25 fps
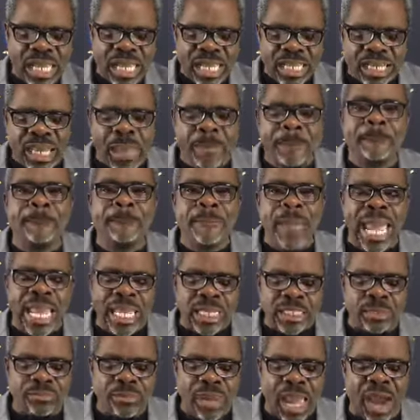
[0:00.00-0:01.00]
They
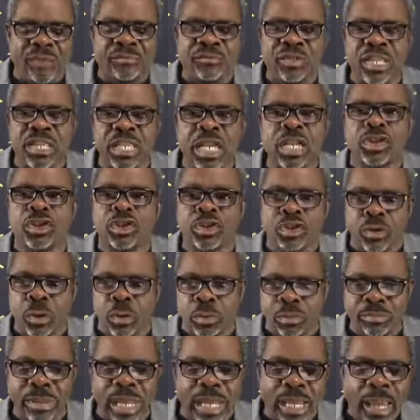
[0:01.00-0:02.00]
made me afraid. They shook
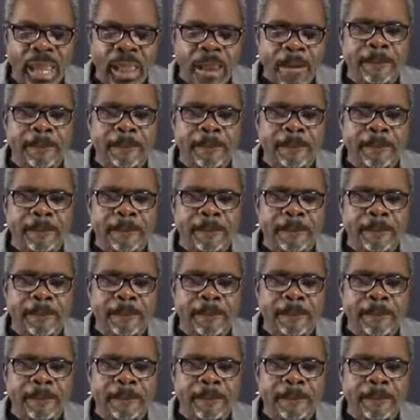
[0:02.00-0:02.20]
me.